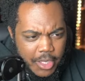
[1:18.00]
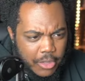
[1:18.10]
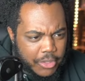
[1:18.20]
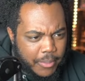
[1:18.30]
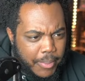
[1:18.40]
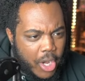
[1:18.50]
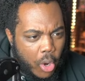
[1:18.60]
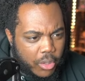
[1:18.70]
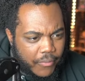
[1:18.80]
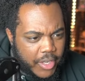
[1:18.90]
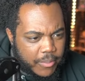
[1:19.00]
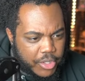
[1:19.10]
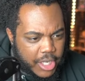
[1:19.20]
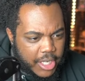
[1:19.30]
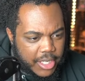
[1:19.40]
know there's a big hole in the vending
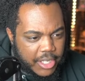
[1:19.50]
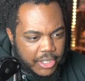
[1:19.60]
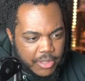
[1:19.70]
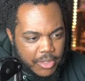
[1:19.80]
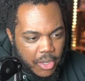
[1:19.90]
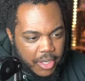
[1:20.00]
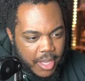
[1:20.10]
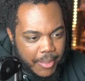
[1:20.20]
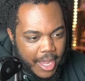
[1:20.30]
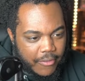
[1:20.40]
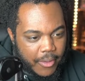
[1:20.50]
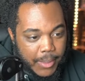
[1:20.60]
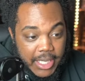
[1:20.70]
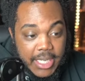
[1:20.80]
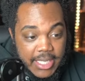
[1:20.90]
machine and there's some soda coming out of it, but it is